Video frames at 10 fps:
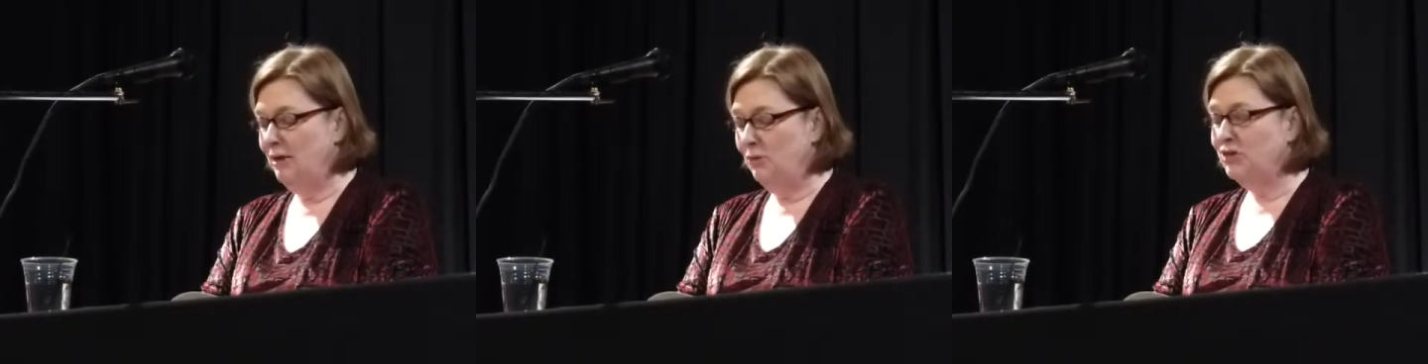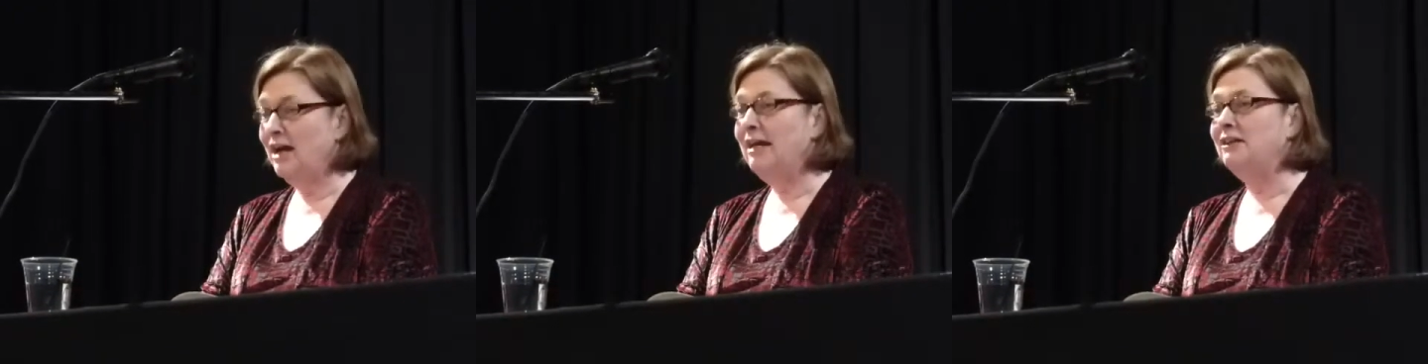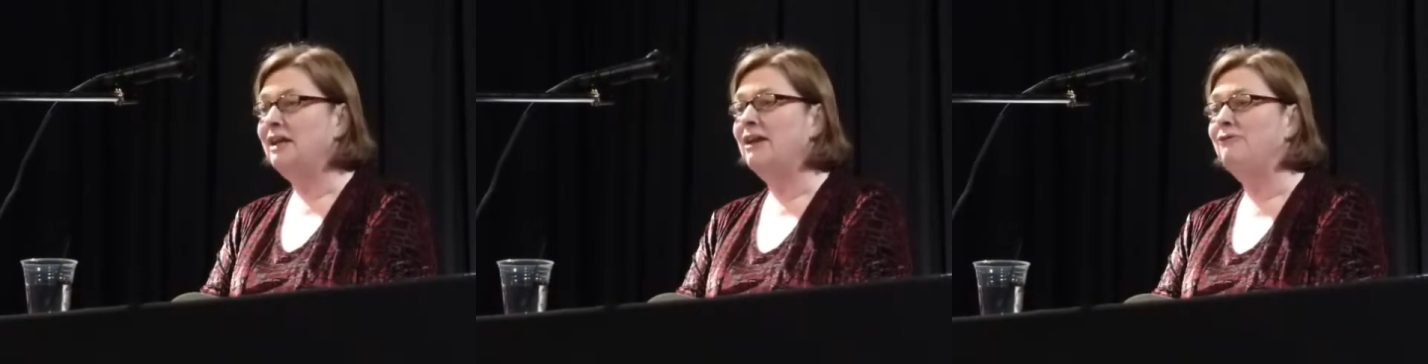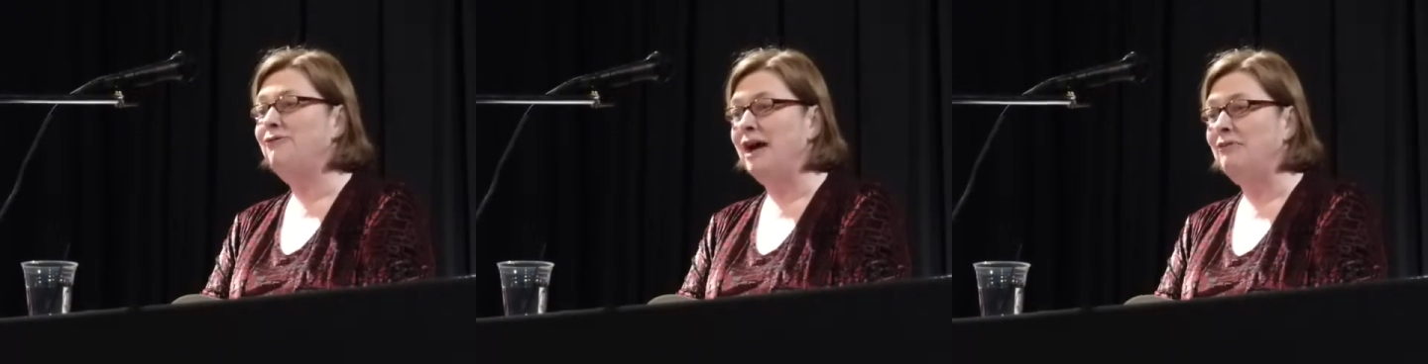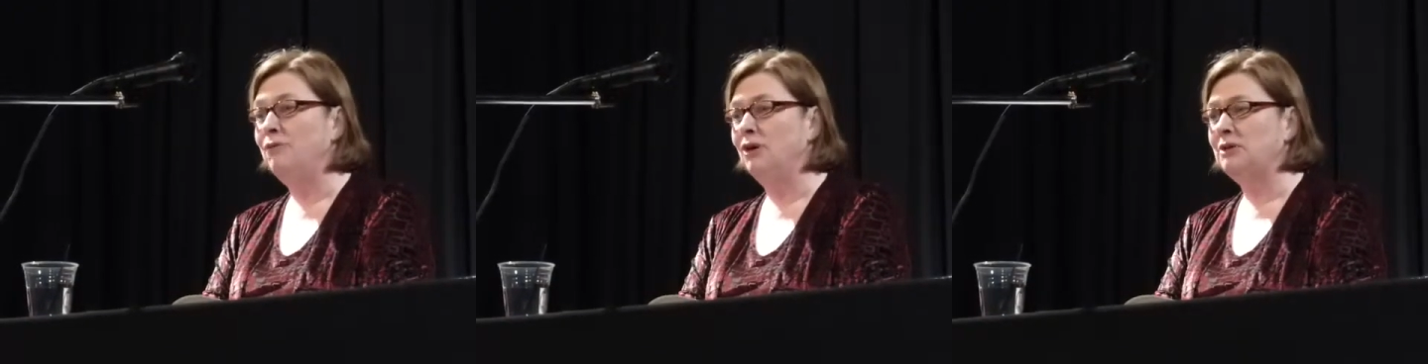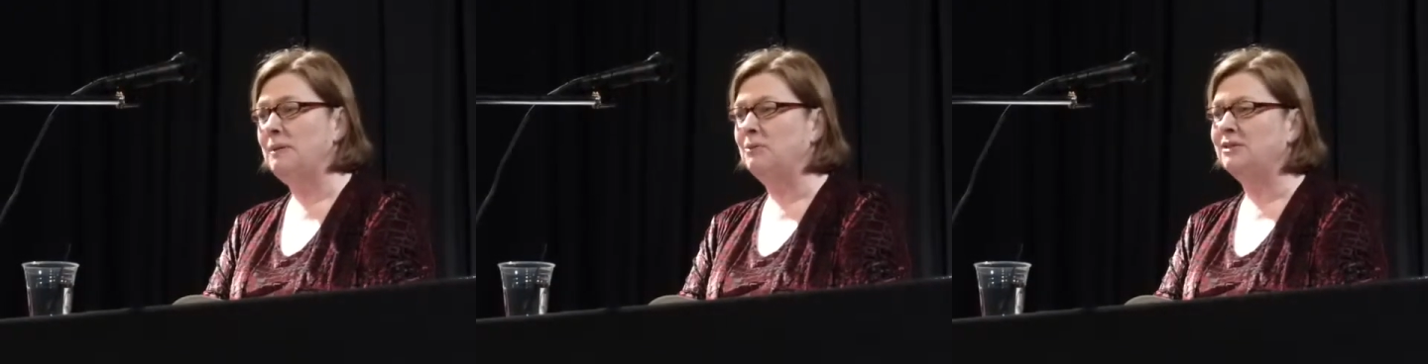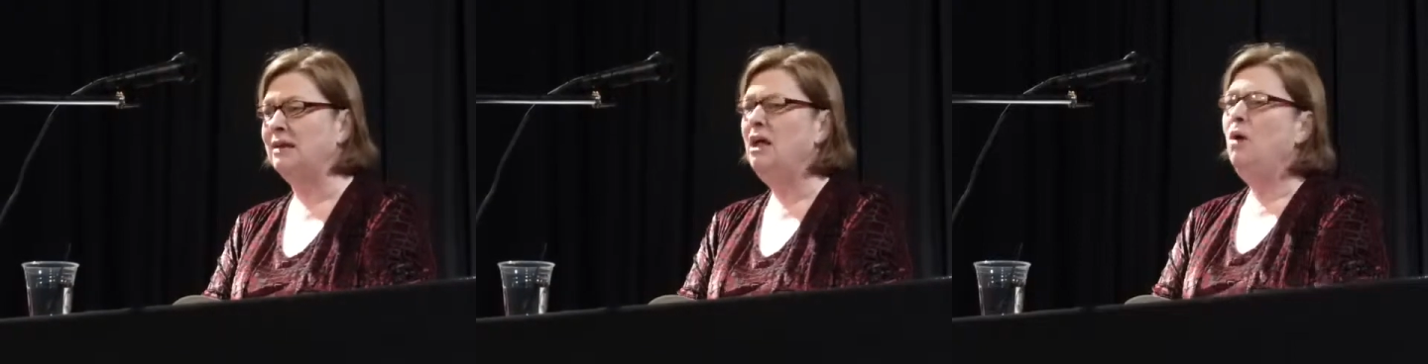which I had to kind of fight for because people
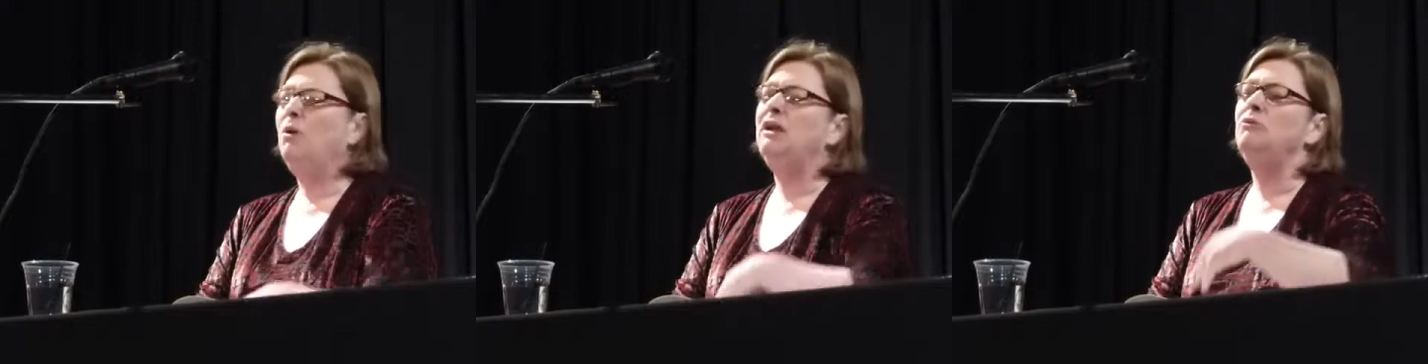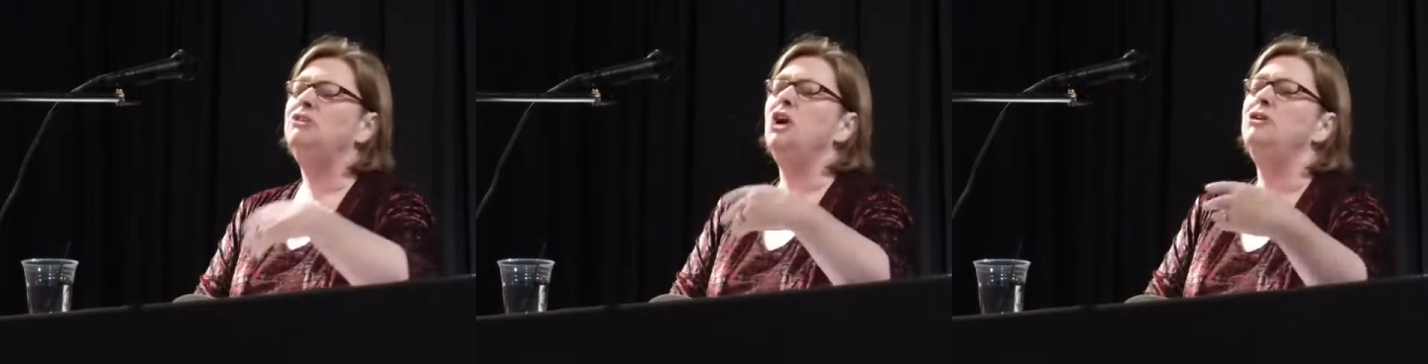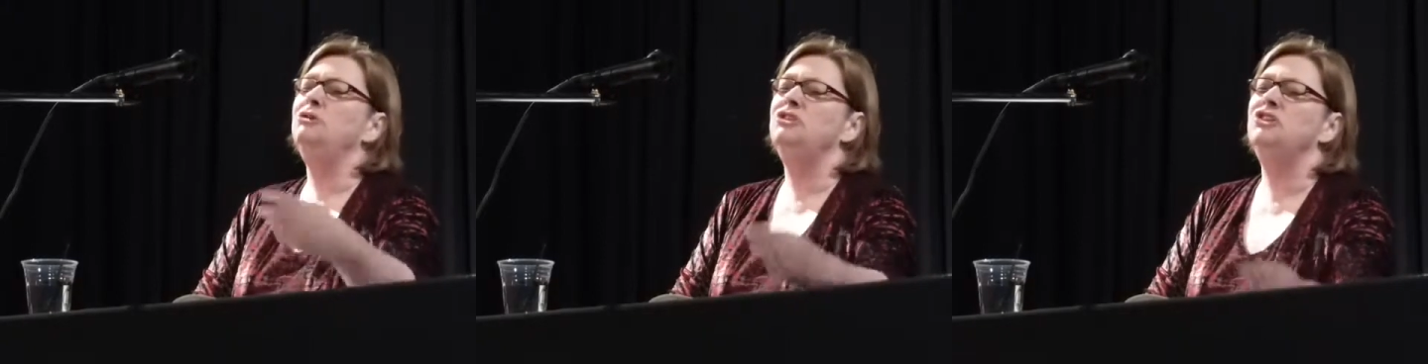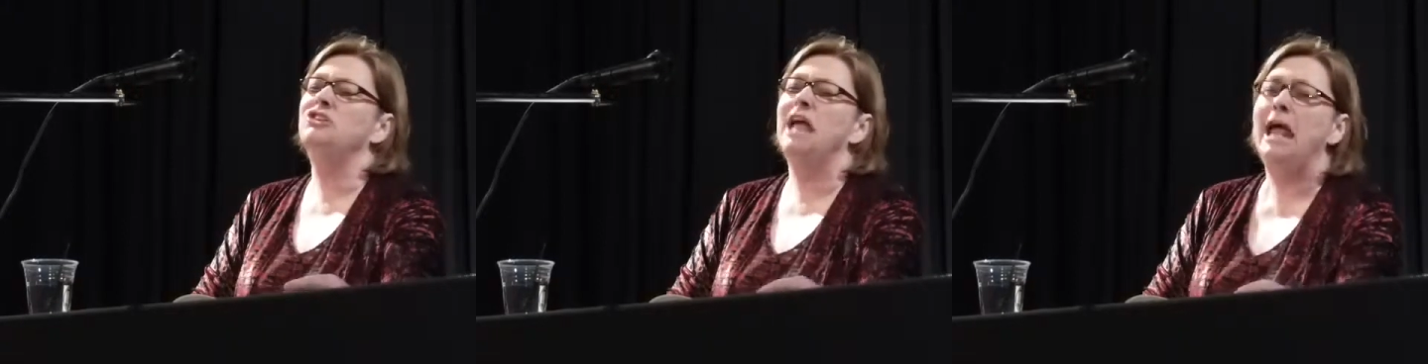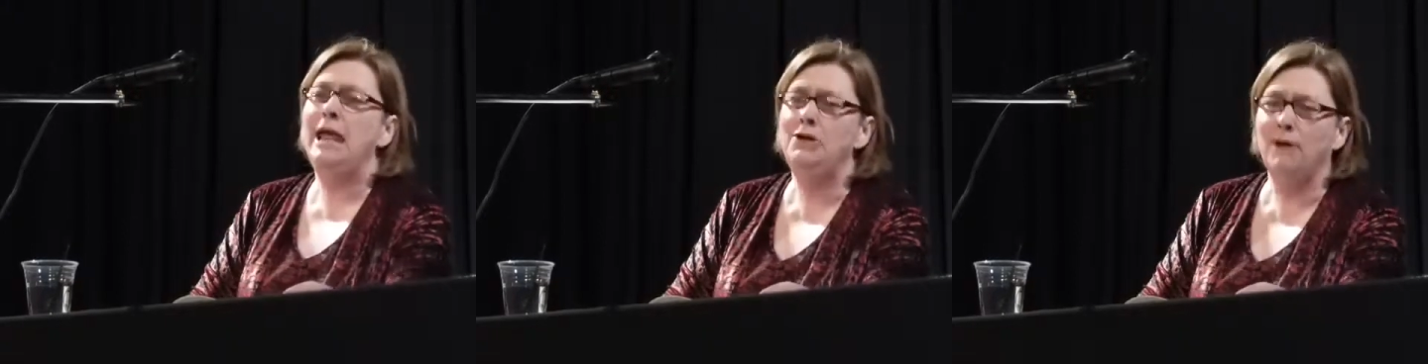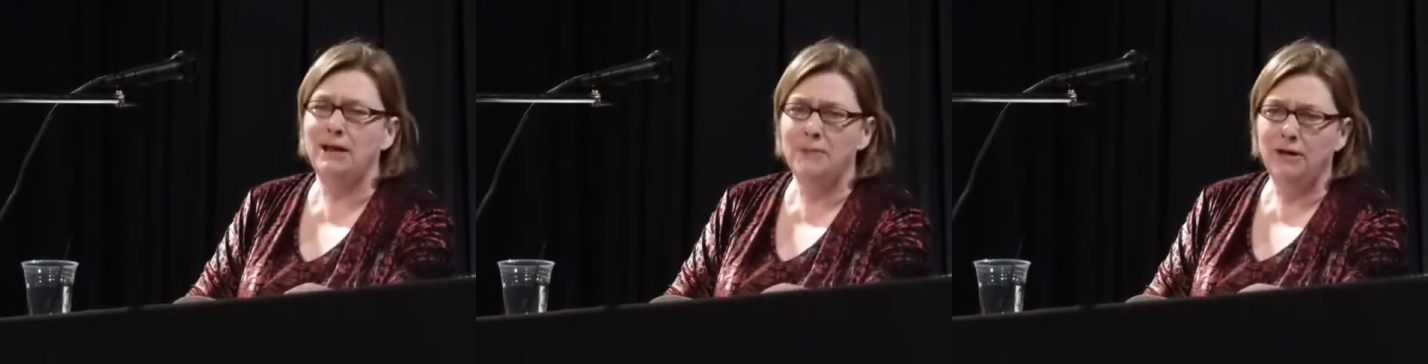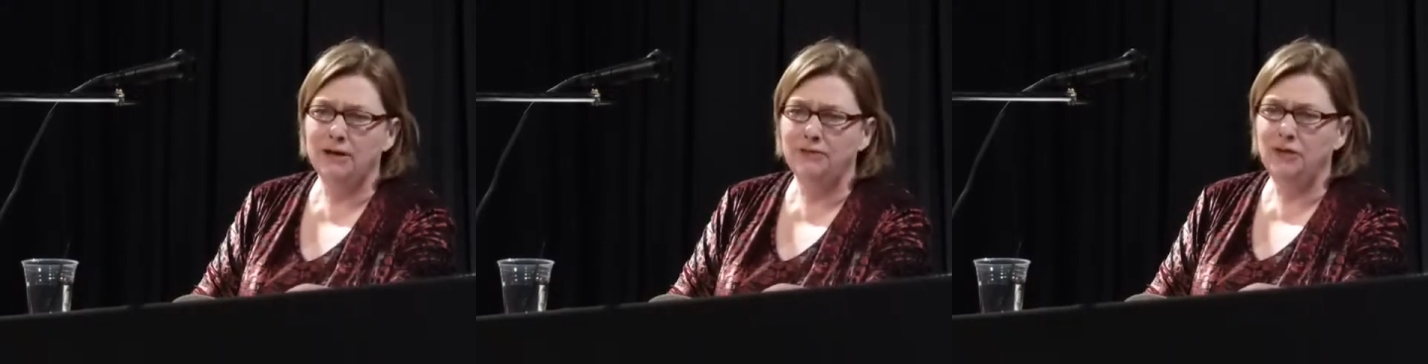say, well, John Dewey's just a great
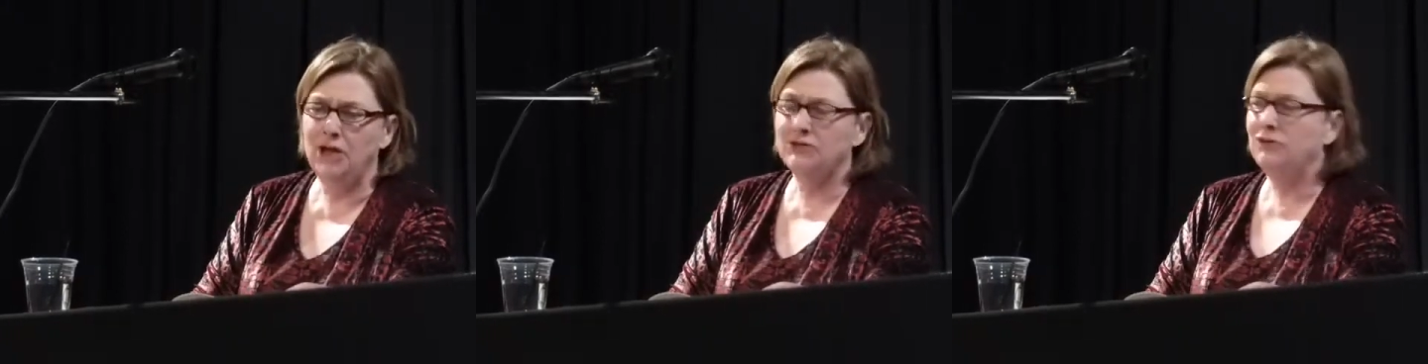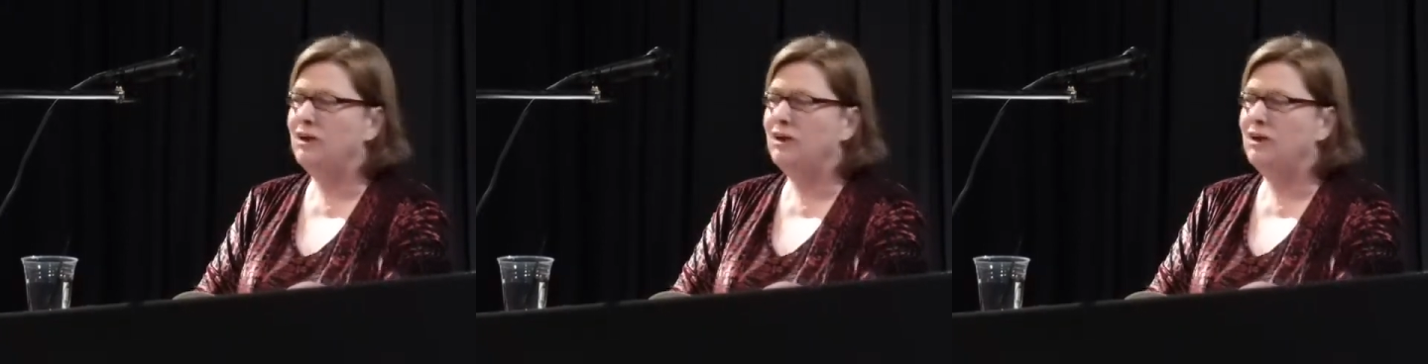American philosopher.